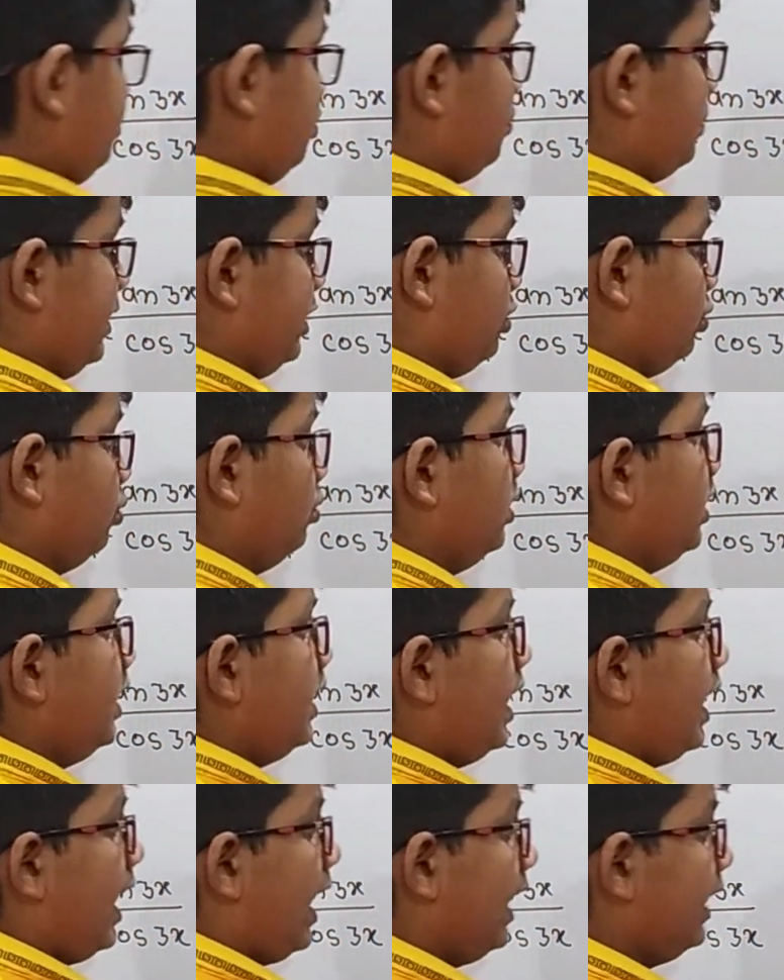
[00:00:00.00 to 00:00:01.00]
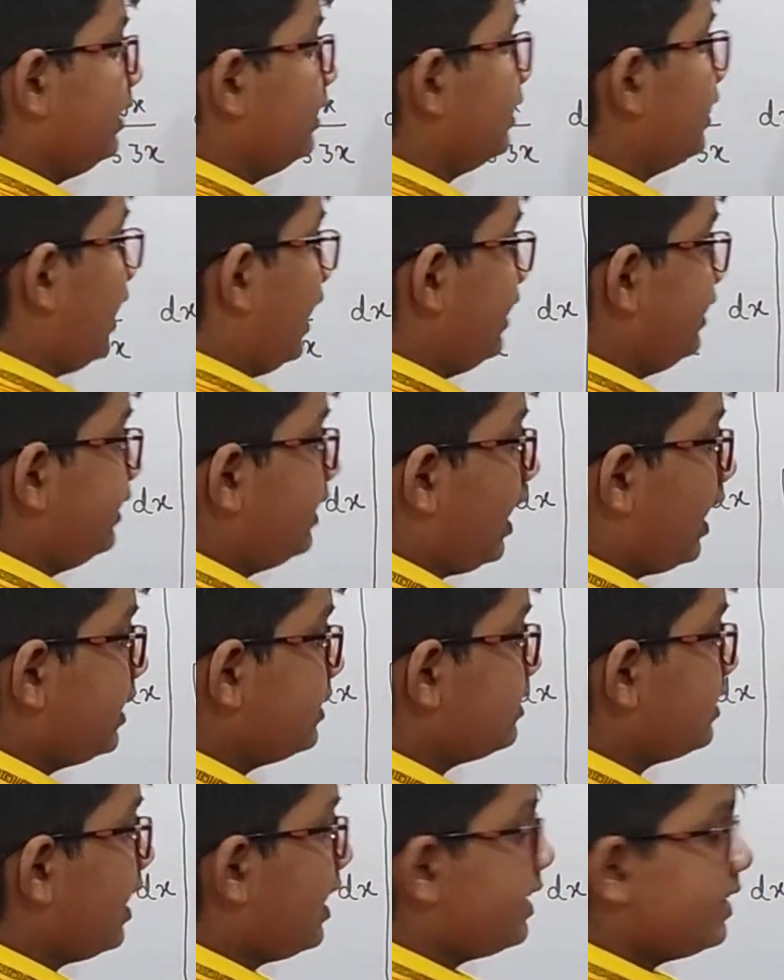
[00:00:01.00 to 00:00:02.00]
to be 2 and write the
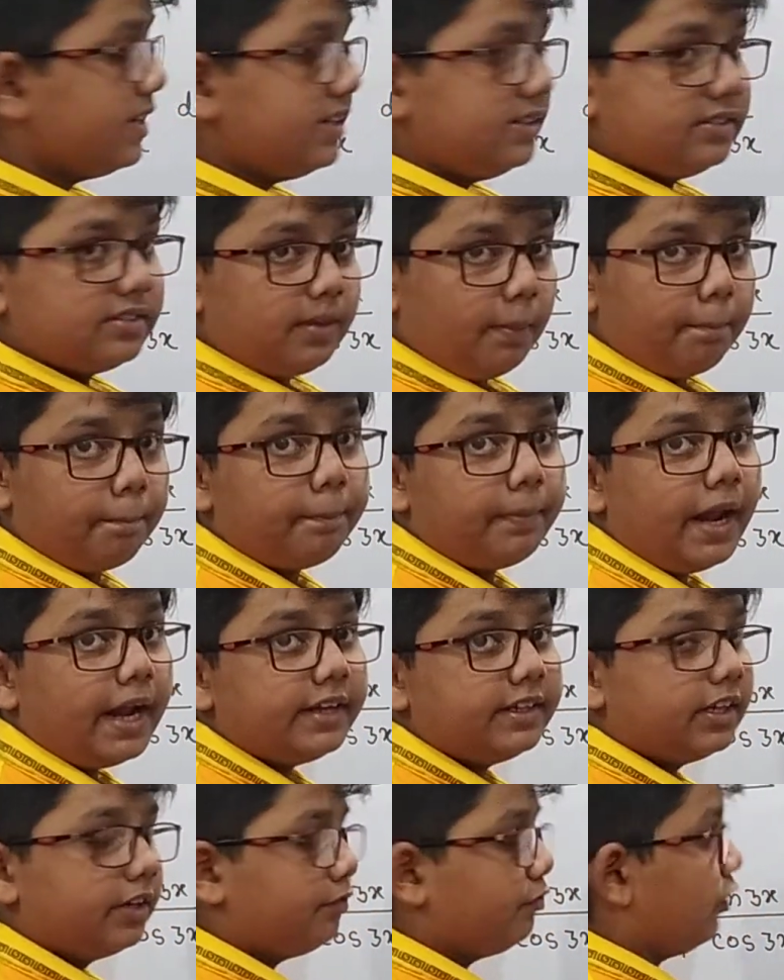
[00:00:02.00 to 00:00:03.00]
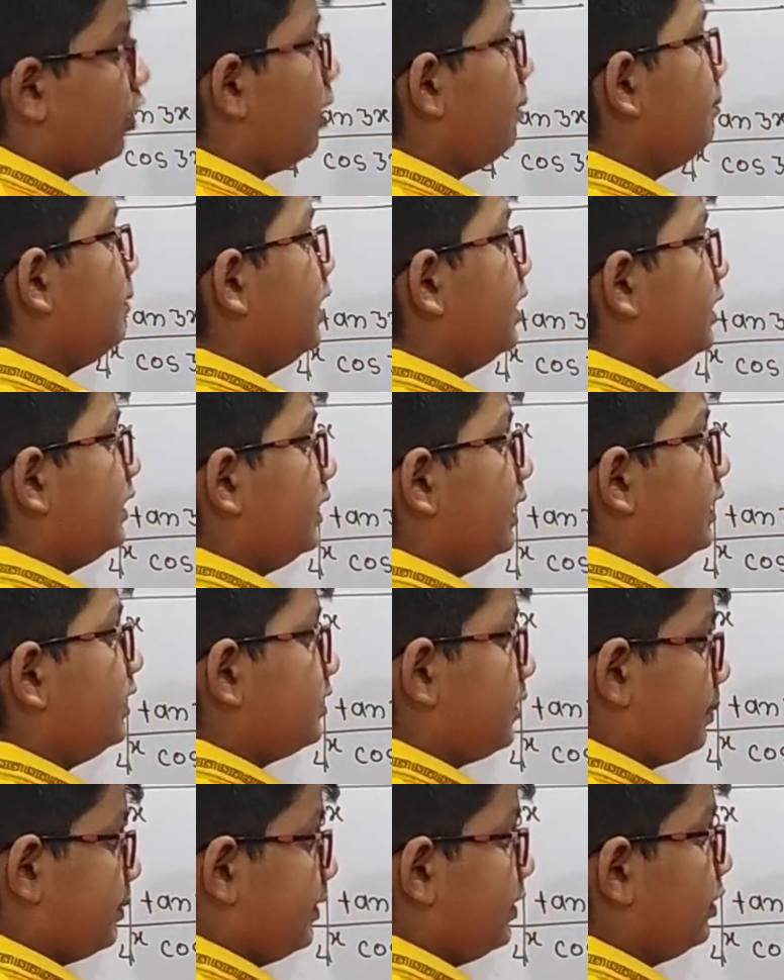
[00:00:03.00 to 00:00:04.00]
answer, and then subtract it from the
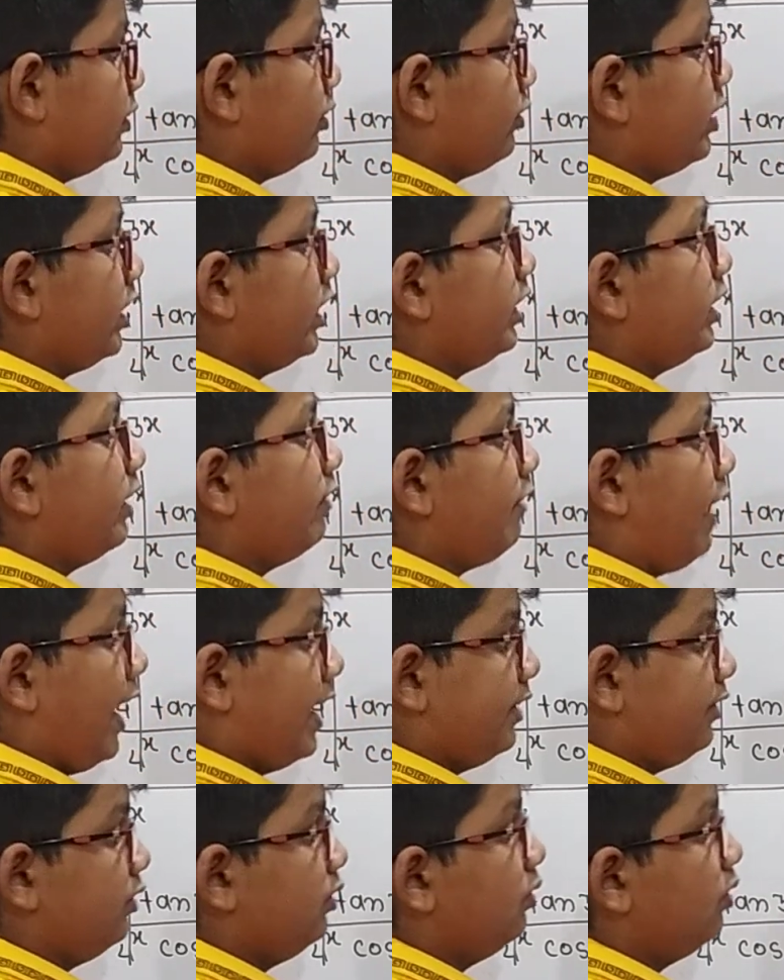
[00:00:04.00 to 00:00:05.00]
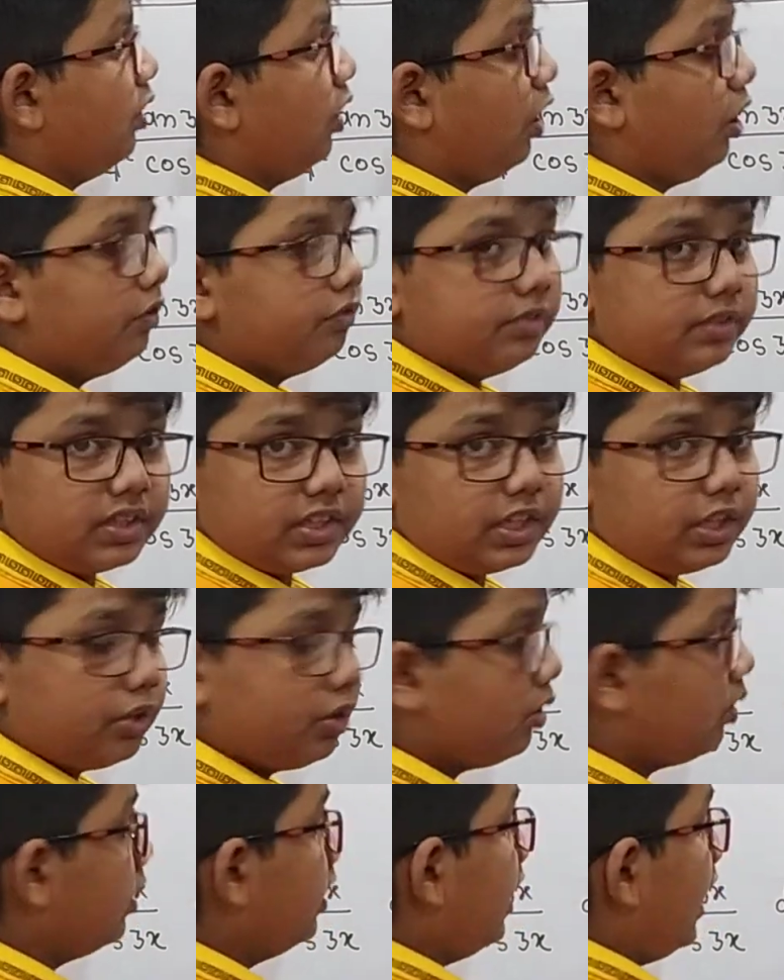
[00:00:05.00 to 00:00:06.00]
substituting the value of 0